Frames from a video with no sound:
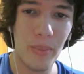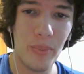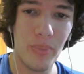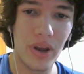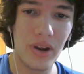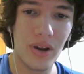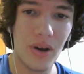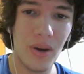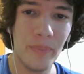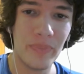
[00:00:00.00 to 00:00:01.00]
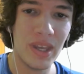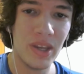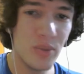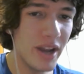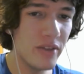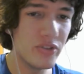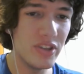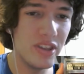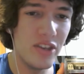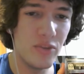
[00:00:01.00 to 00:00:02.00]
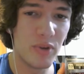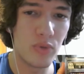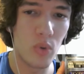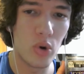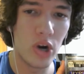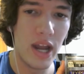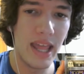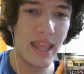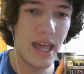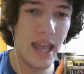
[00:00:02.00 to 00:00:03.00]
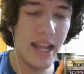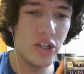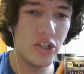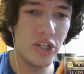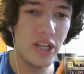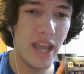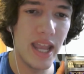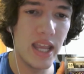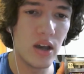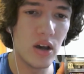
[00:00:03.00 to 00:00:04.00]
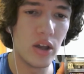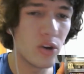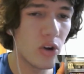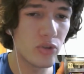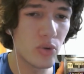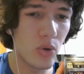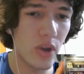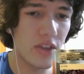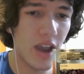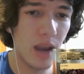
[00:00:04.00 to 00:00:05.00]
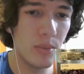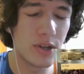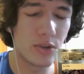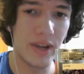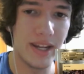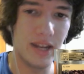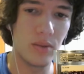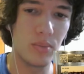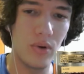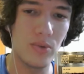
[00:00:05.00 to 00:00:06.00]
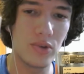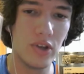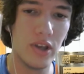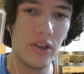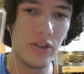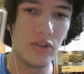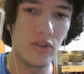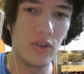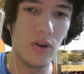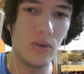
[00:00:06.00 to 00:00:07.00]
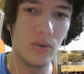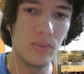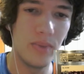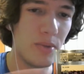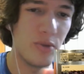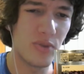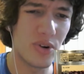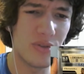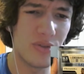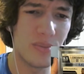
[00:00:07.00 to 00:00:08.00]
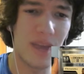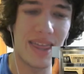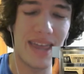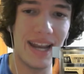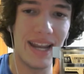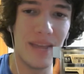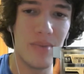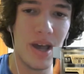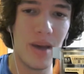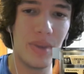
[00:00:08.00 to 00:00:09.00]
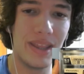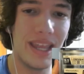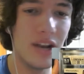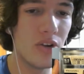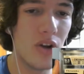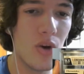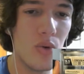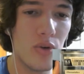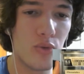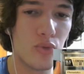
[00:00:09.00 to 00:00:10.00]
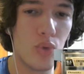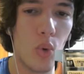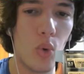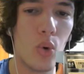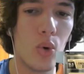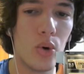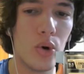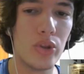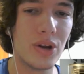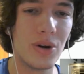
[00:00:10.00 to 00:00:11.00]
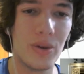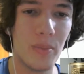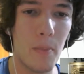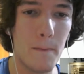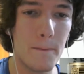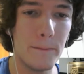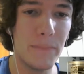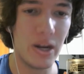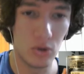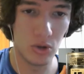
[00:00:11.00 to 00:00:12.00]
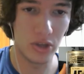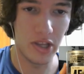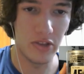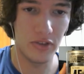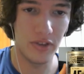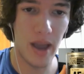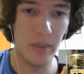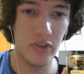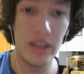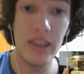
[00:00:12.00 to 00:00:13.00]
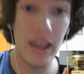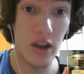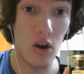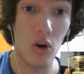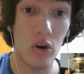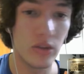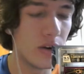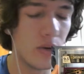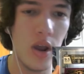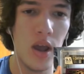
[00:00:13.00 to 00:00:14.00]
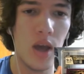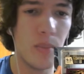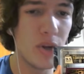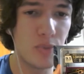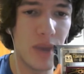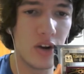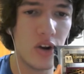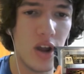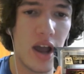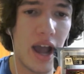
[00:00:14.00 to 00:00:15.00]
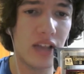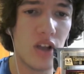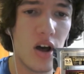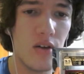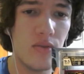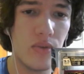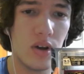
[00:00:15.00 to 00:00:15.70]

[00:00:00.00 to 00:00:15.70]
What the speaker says: But you might have seen these before. HGA, they're also known as Hybrid Grading Approach. So maybe you've heard of them by that name. But they're known for their better looking slabs. And they are. They're much better. I love